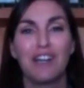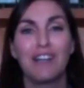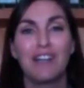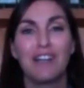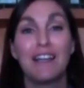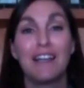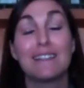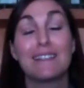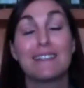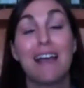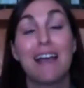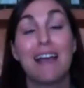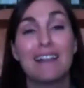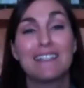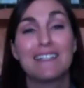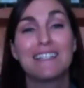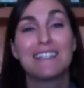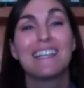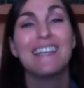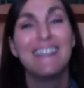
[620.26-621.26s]
Yes.
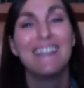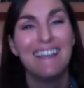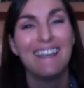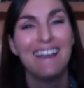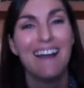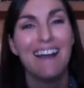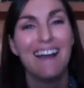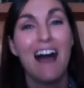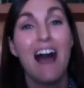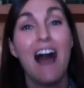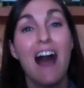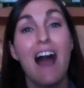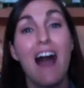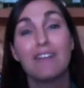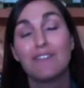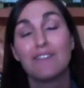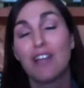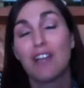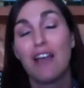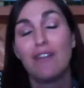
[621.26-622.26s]
Actually,
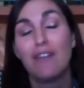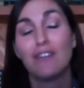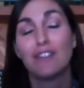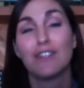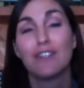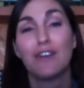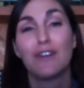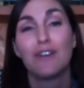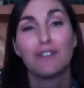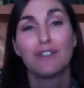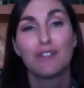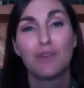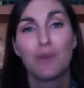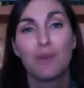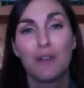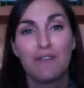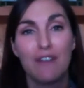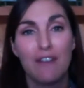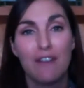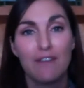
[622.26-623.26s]
I've traveled to over
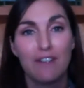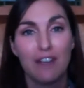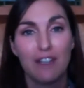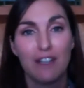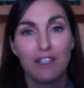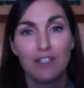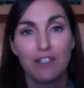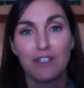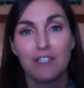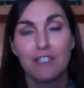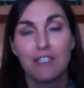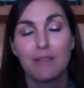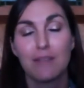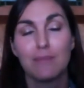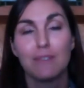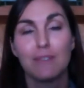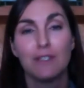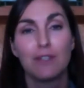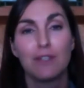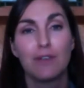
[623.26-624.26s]
25 countries.
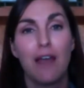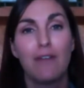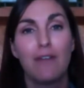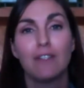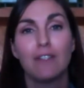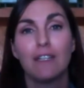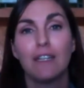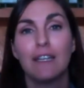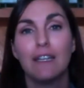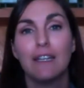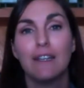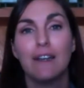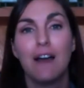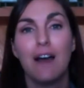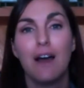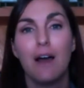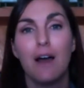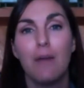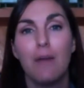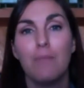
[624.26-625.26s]
I've been traveling
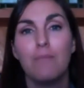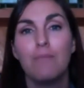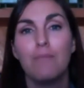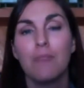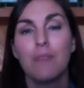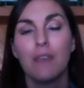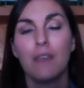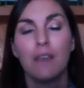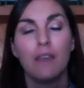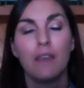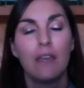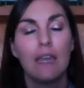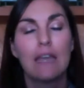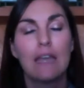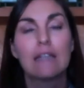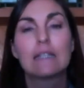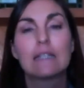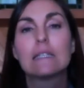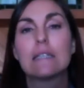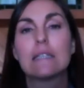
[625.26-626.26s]

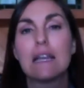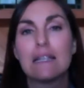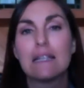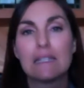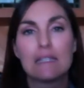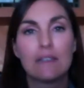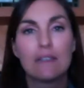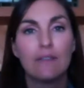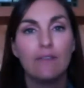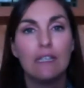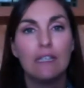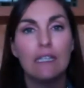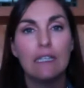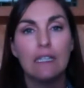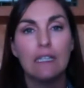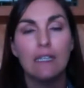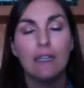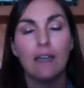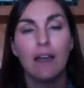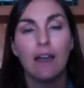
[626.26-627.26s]

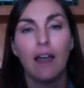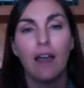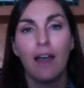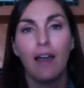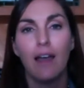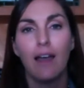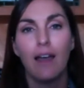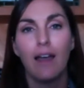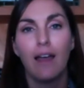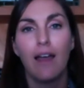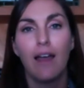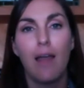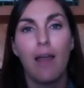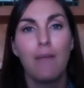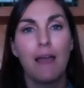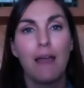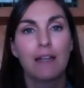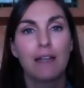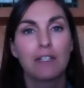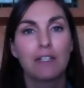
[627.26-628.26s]
extensively.
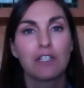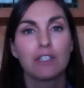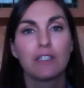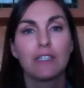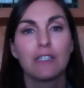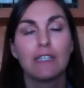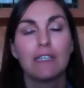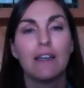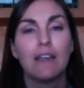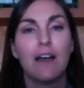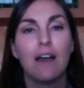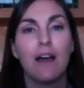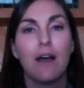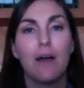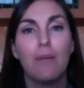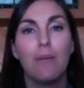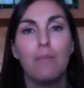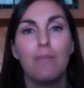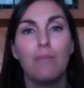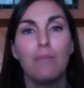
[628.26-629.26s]
I'm actually
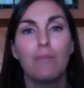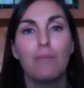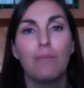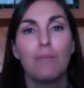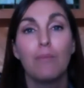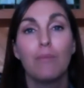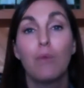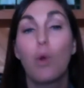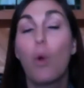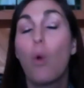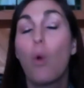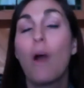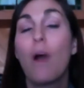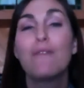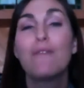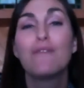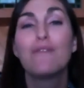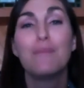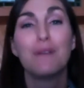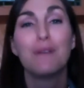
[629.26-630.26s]

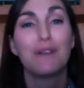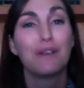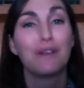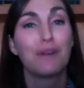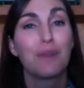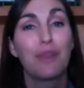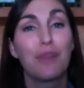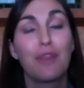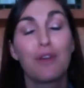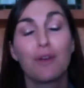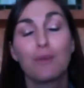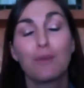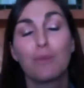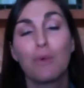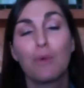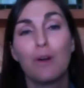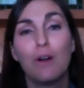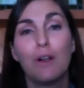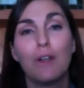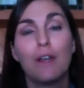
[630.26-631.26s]
quite familiar with third
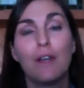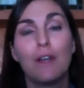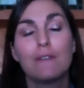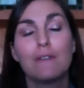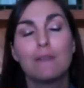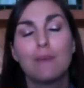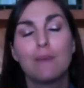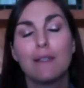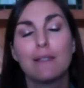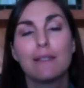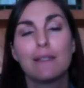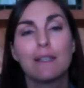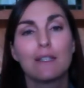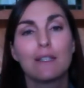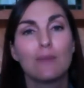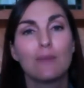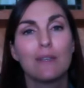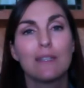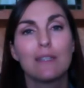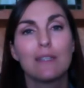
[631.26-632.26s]
world. I've spent
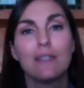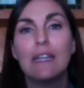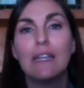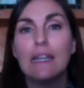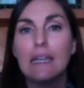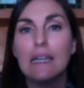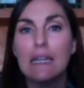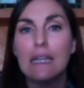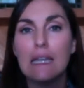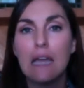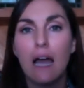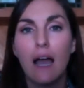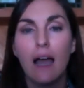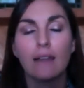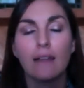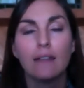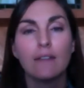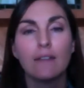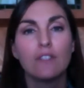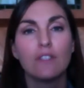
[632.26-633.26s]
6 weeks in India.
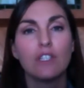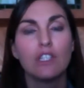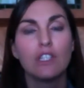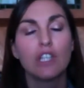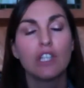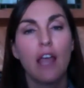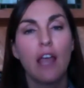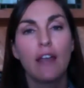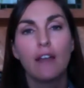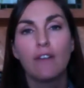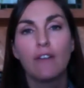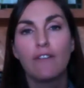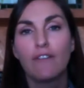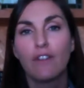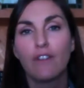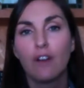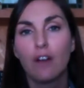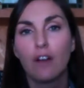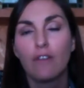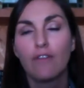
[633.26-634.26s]
I lived in China
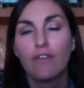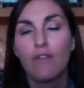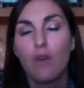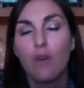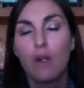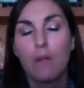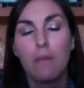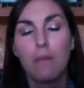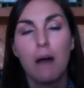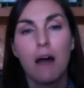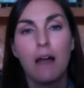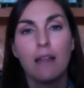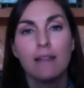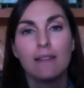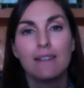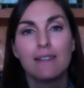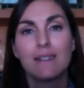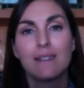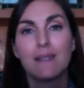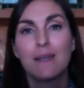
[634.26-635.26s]
for 4
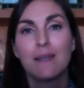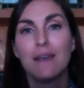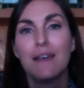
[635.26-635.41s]
months,